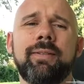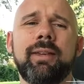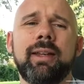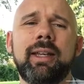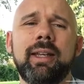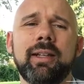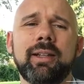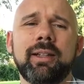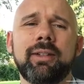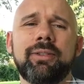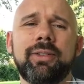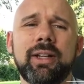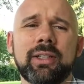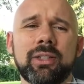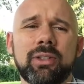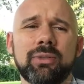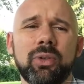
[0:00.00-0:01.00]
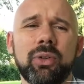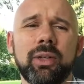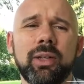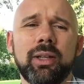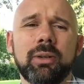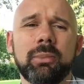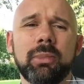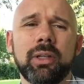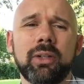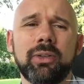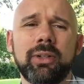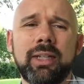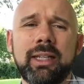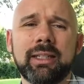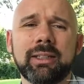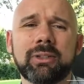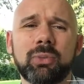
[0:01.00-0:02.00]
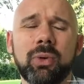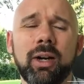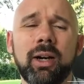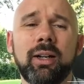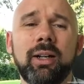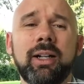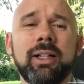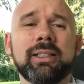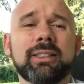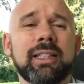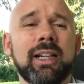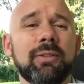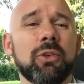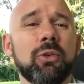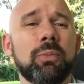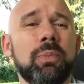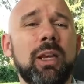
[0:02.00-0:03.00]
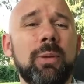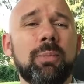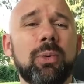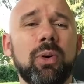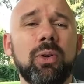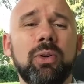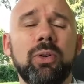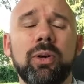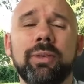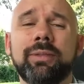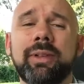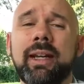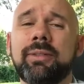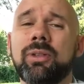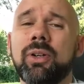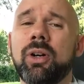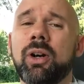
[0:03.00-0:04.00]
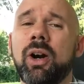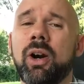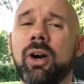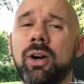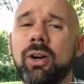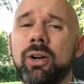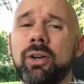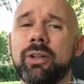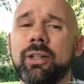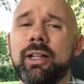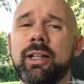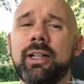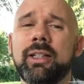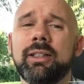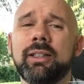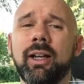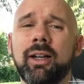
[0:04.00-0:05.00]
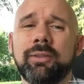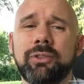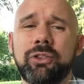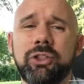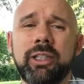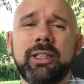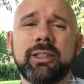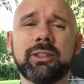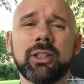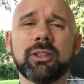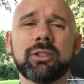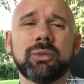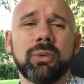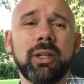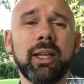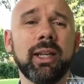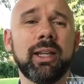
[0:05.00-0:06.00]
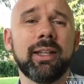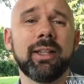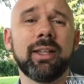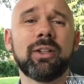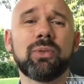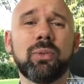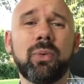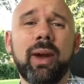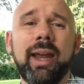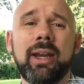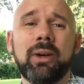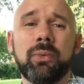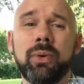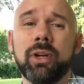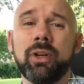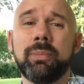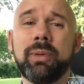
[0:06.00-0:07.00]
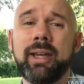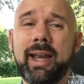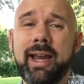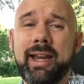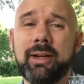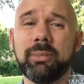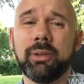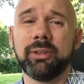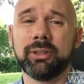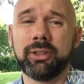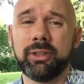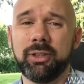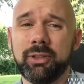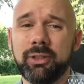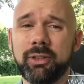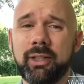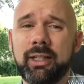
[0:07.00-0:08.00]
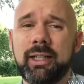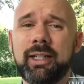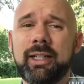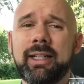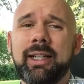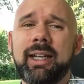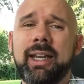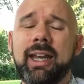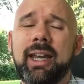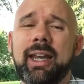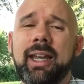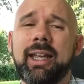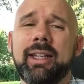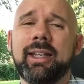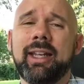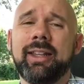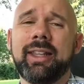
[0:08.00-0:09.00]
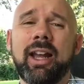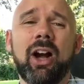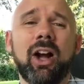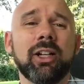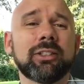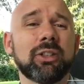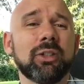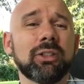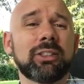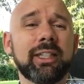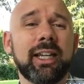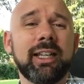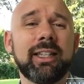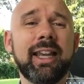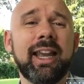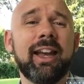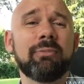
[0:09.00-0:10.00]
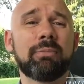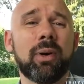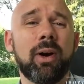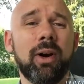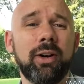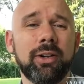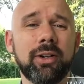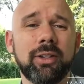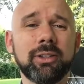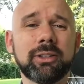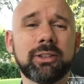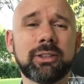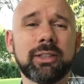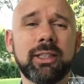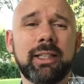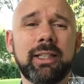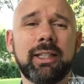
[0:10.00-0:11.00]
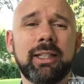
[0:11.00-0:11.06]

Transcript: healing festival in the Middle East, where several people who have never heard of Jesus really in this way will be able to. And they also said they have partners